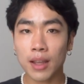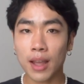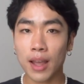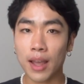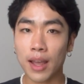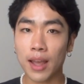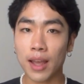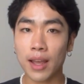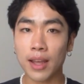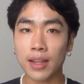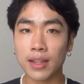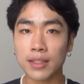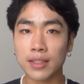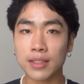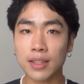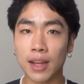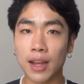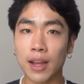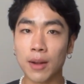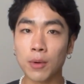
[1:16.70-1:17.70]

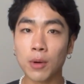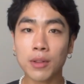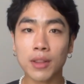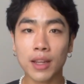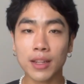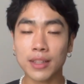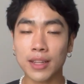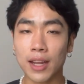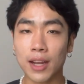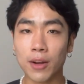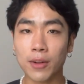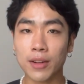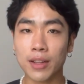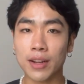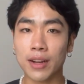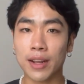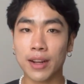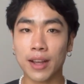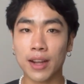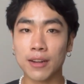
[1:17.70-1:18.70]
And I wrote that down
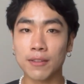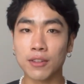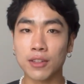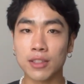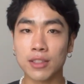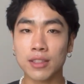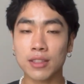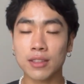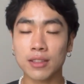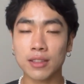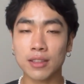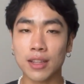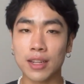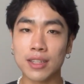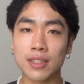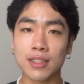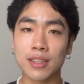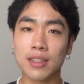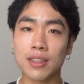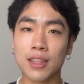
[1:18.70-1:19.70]
and I kind of just let
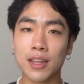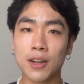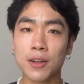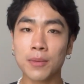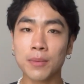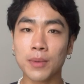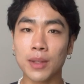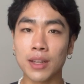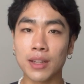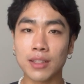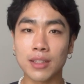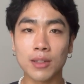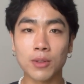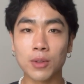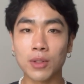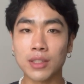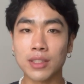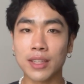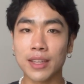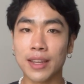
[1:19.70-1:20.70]
it sit there and didn't
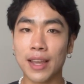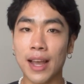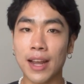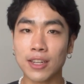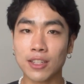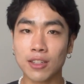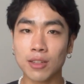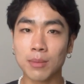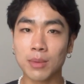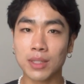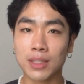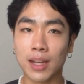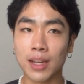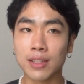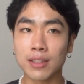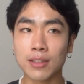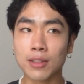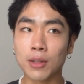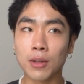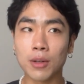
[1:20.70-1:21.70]
really take action
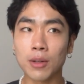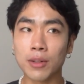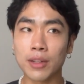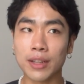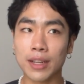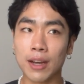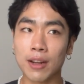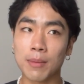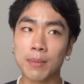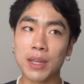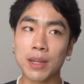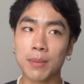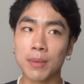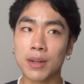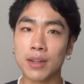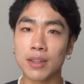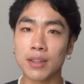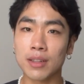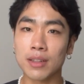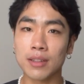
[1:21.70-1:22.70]
besides Googling how to make
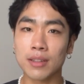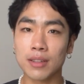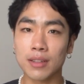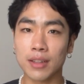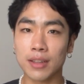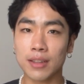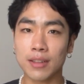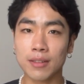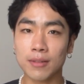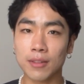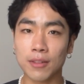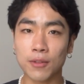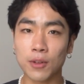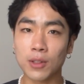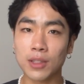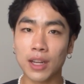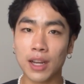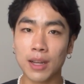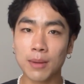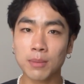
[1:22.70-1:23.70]
money like a
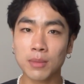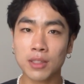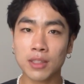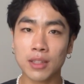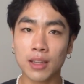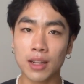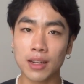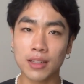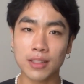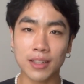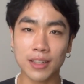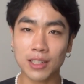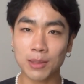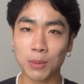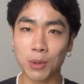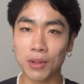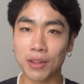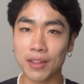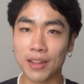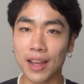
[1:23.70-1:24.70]
few times. And it takes
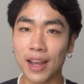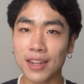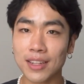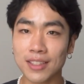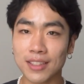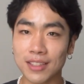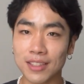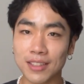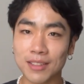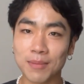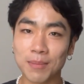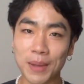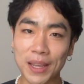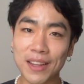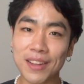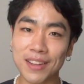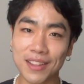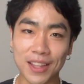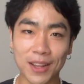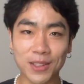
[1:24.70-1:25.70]
more than that to
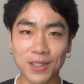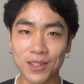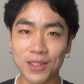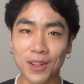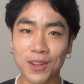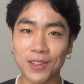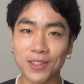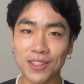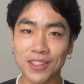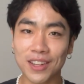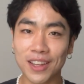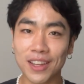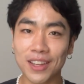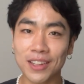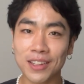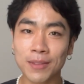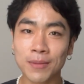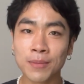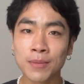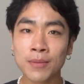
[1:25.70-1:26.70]
make $1,000 a
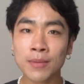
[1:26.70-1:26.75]
day.